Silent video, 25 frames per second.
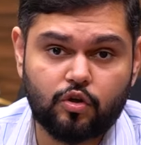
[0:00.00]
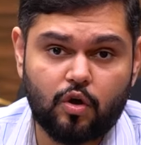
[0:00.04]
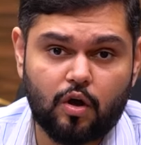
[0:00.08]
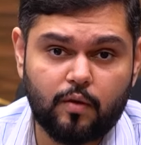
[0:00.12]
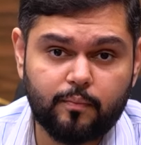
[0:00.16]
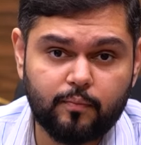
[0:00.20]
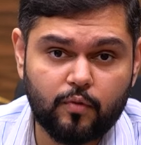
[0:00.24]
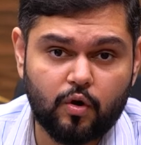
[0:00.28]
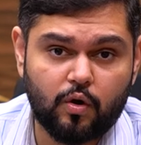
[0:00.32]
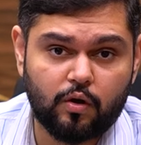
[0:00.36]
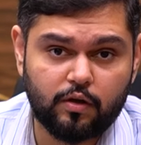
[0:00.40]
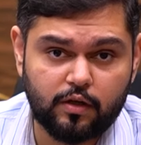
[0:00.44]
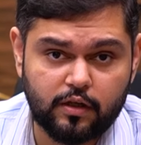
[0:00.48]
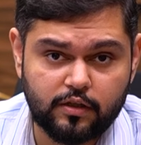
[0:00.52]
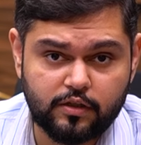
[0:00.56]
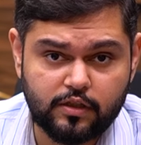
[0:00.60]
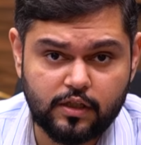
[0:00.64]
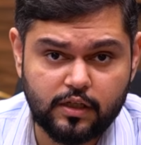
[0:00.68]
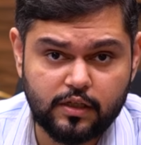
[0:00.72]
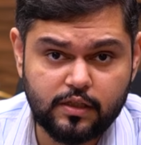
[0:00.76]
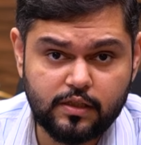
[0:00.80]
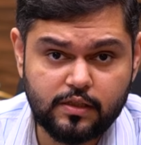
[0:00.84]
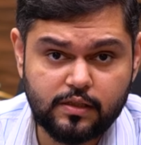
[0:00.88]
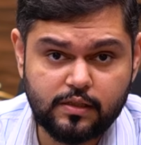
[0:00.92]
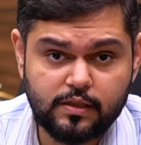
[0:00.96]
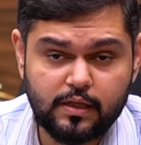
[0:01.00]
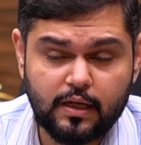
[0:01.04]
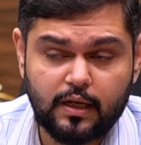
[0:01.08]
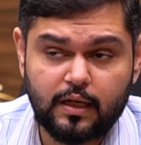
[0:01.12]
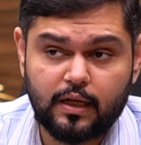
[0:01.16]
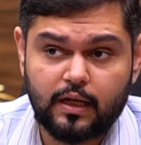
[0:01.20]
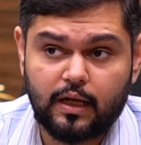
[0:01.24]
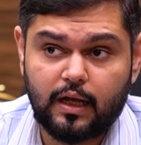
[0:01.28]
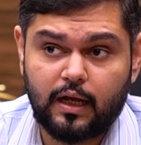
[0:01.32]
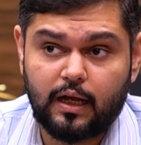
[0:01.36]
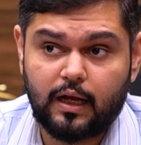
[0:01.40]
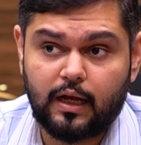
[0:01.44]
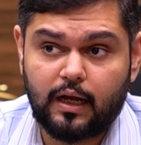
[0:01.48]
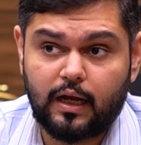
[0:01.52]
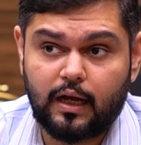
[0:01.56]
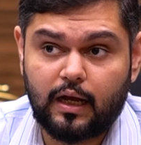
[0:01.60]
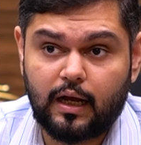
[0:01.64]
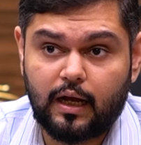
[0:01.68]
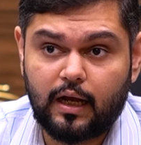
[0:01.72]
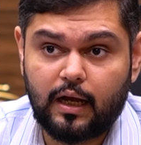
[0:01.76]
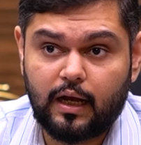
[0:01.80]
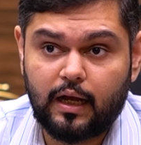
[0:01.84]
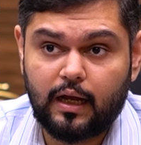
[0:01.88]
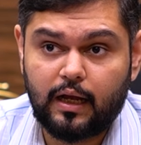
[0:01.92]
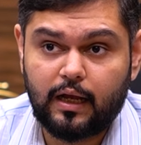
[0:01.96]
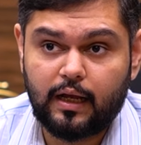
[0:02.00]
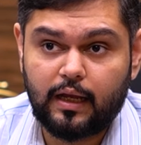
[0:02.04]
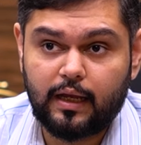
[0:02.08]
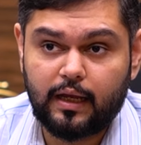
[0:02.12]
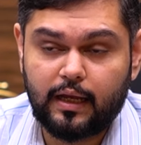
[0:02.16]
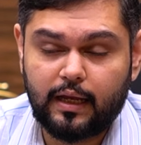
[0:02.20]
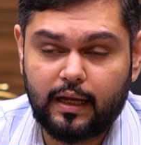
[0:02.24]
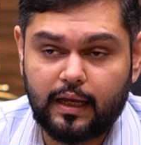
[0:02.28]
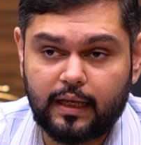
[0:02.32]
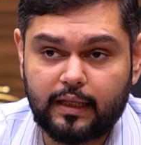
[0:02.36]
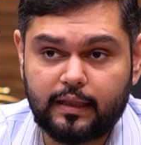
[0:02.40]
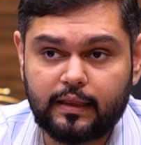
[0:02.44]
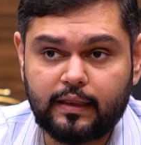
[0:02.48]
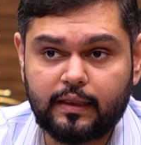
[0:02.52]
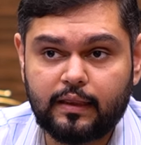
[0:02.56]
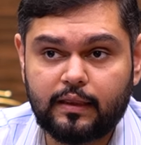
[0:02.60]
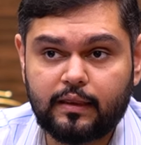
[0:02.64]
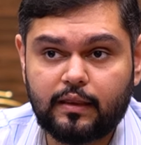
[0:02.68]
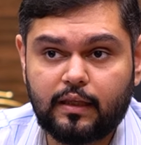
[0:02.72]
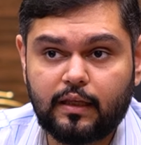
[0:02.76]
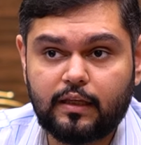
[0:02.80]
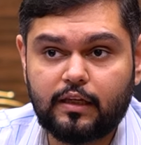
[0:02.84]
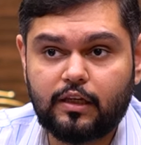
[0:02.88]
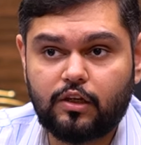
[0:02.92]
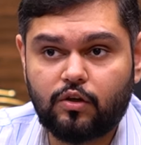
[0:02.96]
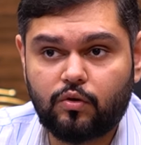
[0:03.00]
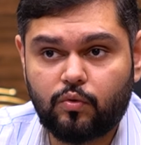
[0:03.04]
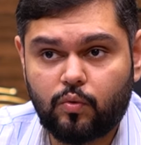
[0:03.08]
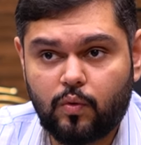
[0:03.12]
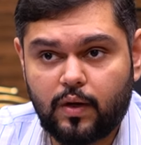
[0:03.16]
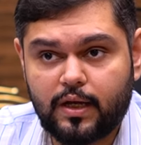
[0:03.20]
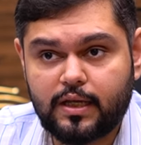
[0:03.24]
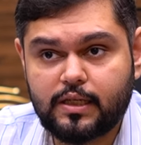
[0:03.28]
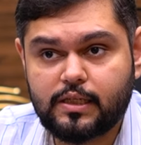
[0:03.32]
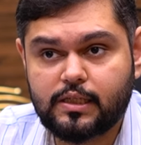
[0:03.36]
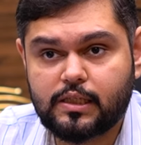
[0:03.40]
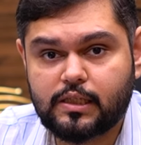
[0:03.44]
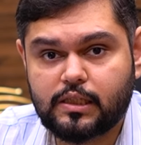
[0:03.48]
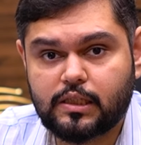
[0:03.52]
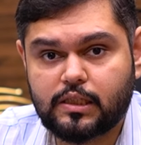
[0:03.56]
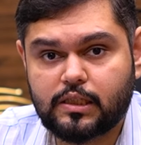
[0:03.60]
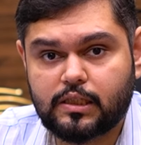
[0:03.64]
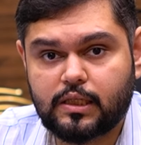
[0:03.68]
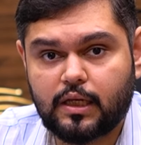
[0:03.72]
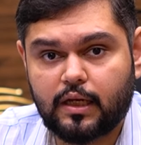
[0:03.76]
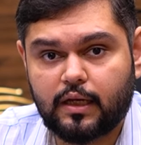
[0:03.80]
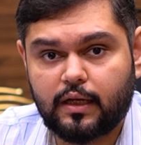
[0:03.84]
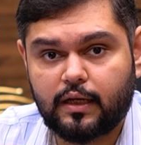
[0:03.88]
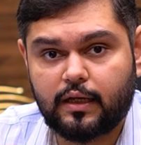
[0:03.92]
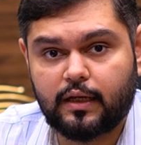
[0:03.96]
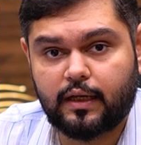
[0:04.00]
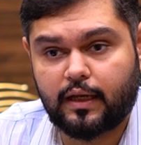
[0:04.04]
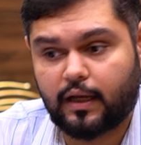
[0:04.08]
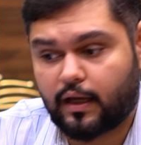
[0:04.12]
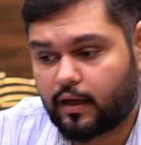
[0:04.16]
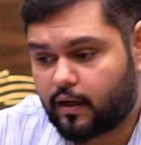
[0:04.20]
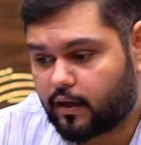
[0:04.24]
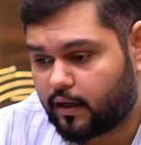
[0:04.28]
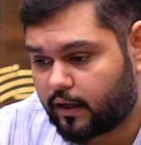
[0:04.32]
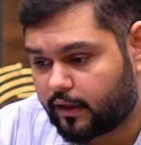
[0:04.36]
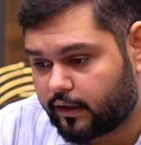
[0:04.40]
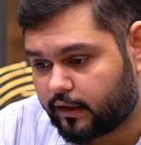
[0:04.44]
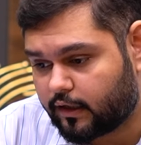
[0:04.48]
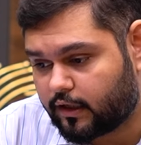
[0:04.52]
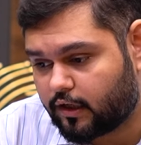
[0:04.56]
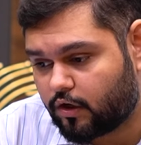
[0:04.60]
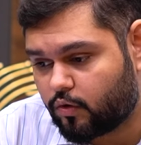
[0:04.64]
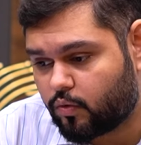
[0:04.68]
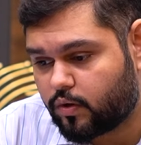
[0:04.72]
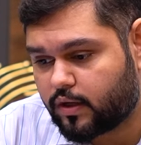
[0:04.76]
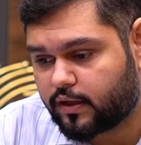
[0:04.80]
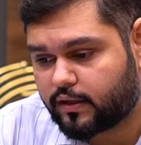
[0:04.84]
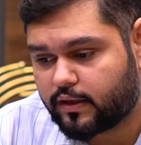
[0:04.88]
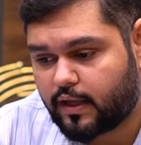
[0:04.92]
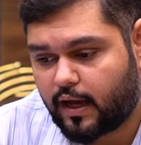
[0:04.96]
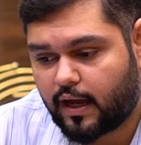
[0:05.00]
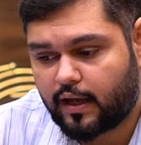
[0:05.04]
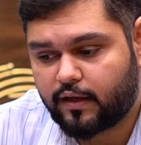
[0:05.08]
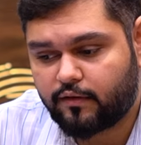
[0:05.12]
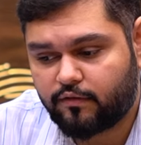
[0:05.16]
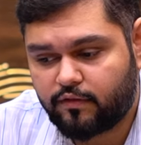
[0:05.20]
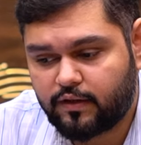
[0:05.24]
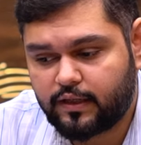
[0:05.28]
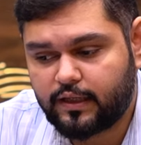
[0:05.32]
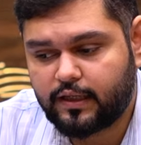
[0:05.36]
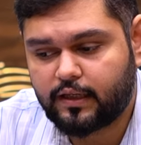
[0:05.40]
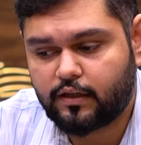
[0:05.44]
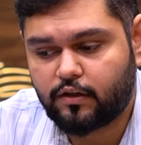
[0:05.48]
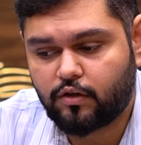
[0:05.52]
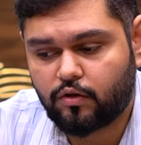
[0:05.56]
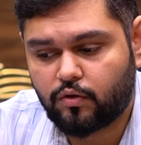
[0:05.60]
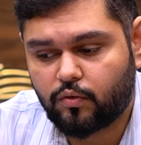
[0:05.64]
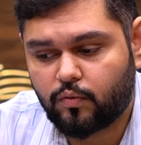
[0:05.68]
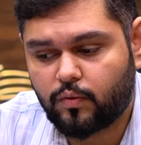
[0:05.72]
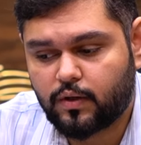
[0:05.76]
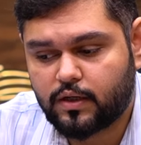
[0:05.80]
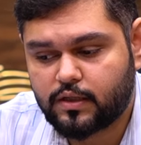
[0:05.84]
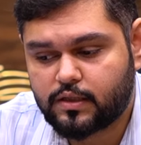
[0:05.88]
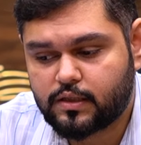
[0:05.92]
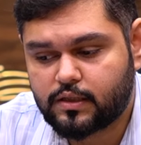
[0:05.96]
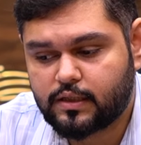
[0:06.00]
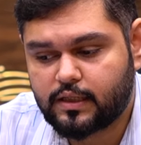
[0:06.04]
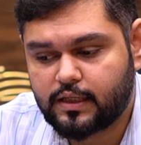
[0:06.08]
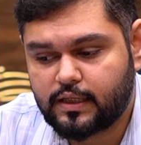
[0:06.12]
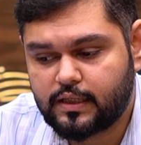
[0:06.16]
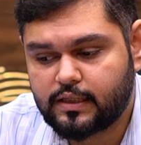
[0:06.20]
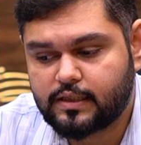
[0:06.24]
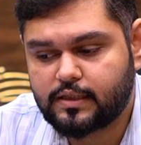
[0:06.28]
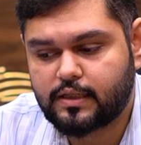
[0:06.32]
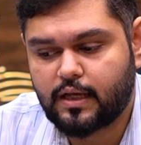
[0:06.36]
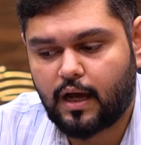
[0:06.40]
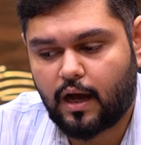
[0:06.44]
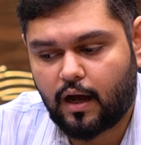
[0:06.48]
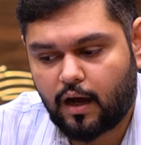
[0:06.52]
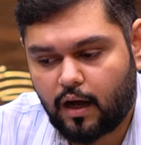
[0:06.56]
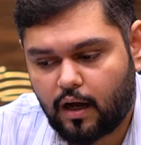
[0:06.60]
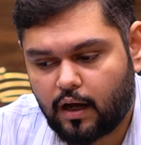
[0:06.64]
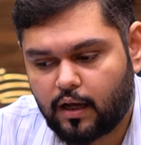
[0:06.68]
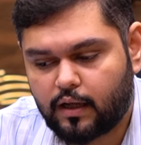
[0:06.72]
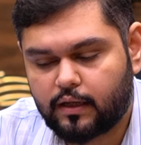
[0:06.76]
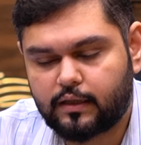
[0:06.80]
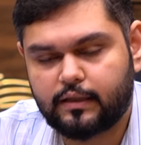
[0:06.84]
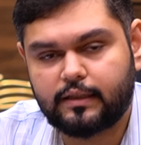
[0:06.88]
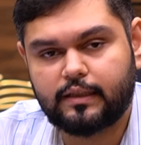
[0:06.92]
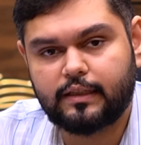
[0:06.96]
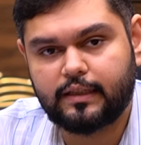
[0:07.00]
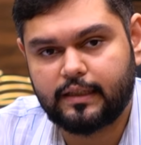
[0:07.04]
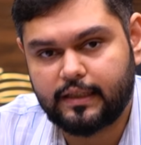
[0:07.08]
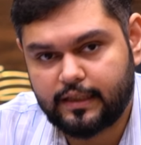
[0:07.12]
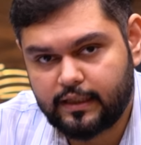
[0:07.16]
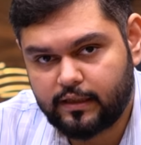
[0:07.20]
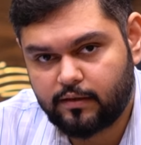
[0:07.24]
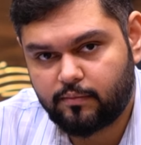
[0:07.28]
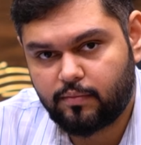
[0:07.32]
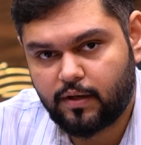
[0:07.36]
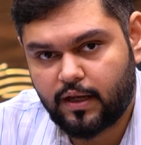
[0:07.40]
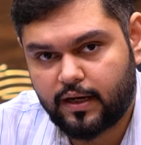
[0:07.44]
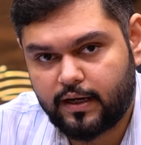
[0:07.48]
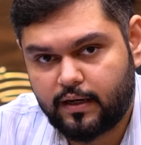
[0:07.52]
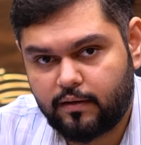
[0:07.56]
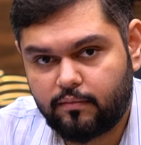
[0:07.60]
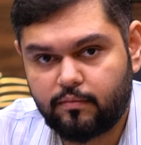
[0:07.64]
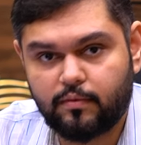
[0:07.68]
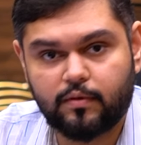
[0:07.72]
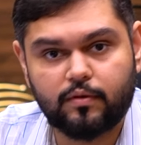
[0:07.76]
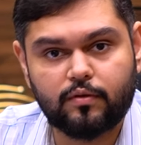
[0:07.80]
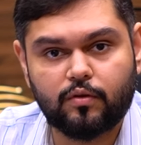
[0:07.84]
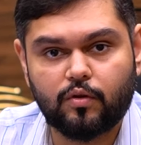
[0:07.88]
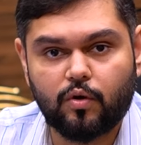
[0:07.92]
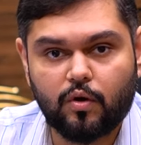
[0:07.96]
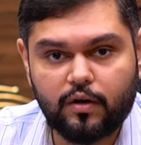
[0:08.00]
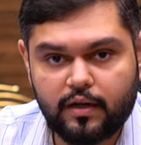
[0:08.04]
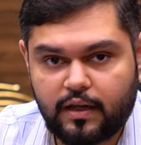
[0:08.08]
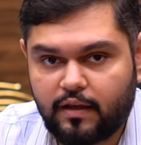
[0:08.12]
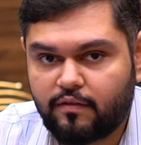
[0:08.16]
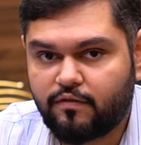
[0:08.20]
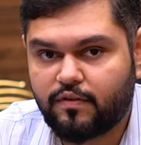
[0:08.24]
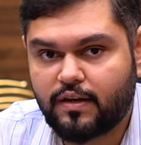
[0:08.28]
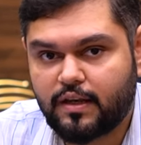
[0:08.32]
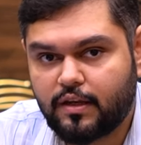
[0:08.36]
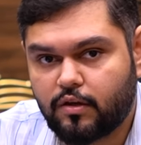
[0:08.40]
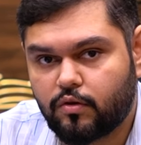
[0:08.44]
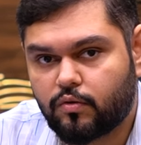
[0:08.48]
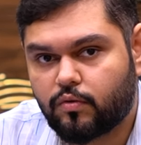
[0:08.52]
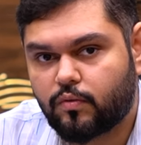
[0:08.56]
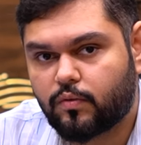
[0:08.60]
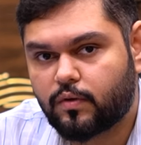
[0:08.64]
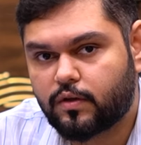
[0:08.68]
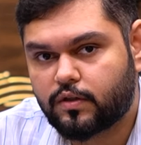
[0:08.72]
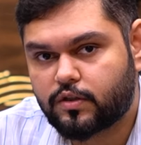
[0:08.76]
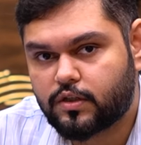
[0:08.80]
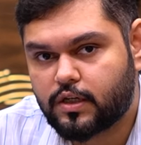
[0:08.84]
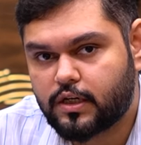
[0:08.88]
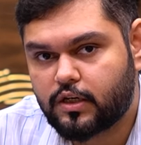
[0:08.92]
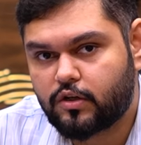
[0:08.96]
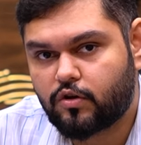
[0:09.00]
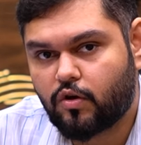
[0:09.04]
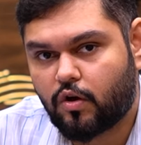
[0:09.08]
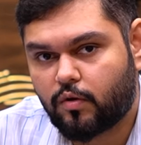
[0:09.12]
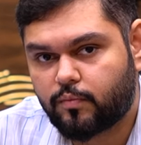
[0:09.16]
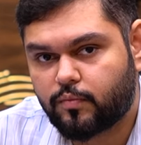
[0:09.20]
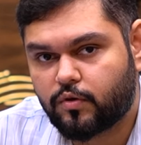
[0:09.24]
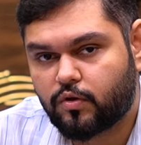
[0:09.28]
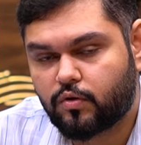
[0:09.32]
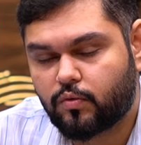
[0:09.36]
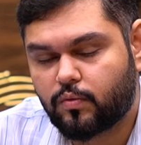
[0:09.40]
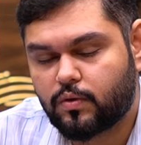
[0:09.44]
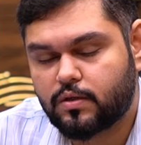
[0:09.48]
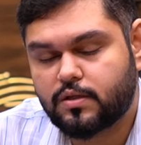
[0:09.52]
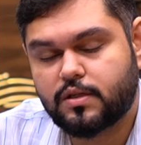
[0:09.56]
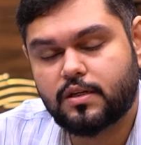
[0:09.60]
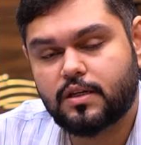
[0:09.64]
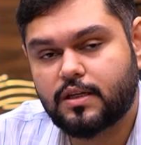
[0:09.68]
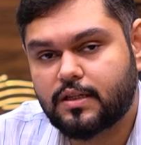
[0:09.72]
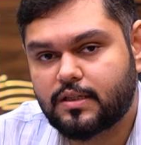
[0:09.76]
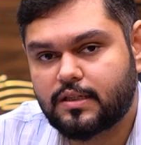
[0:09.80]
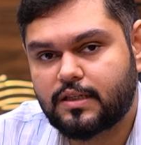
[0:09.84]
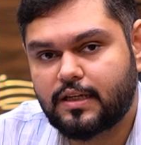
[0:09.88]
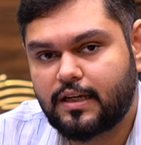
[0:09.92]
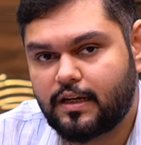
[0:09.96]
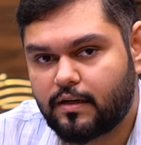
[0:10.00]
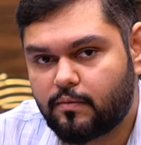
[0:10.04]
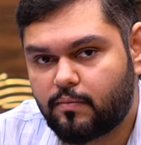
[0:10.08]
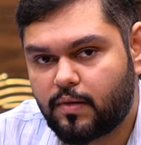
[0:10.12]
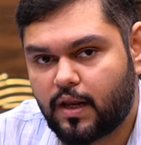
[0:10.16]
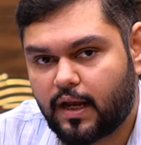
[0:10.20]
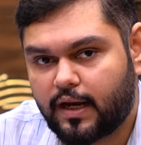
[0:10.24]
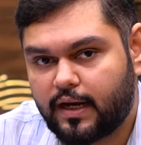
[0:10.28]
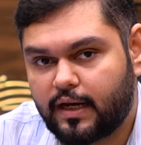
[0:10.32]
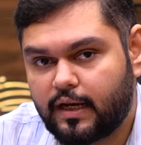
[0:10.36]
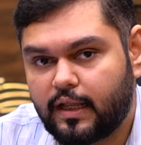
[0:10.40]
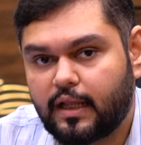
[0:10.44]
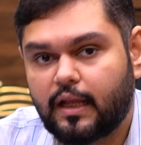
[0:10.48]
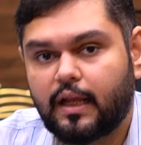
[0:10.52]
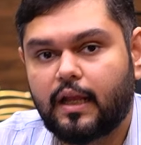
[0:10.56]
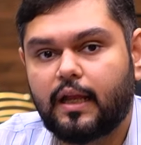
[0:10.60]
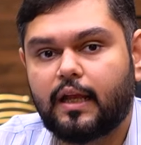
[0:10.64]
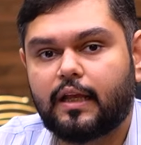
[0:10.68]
top colleges in the US, including the Ivy League universities, are need blind. Not every university, top universities, need blind.